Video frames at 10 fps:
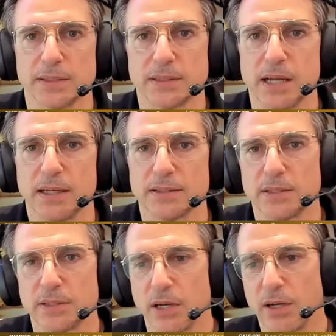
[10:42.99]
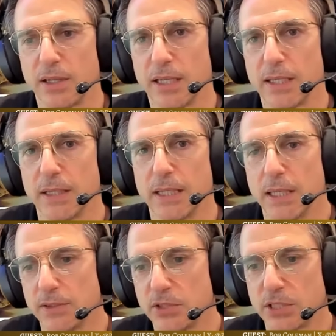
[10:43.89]
It's not necessarily
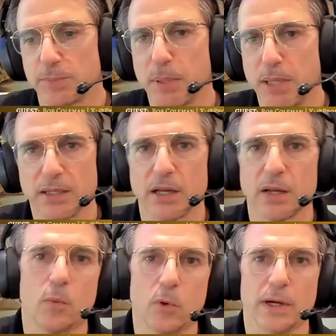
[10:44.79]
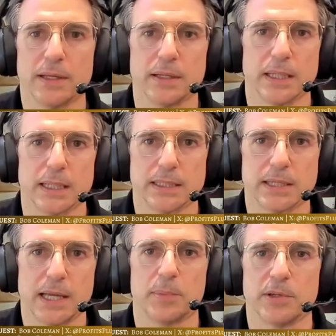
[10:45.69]
just pinned on one
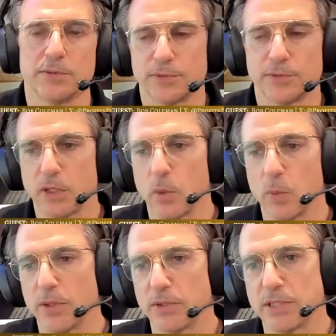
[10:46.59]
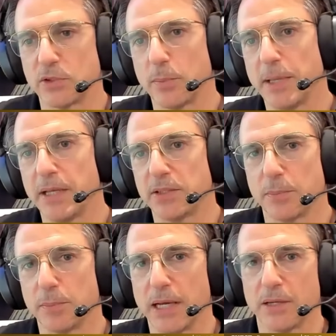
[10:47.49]
type of, you know, whether central banks are
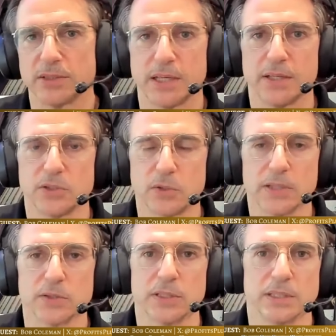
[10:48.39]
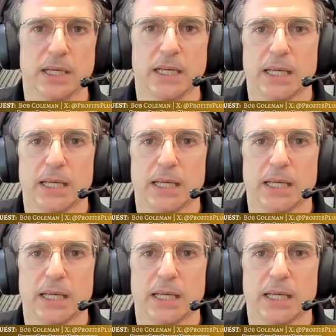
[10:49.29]
buying or selling treasuries.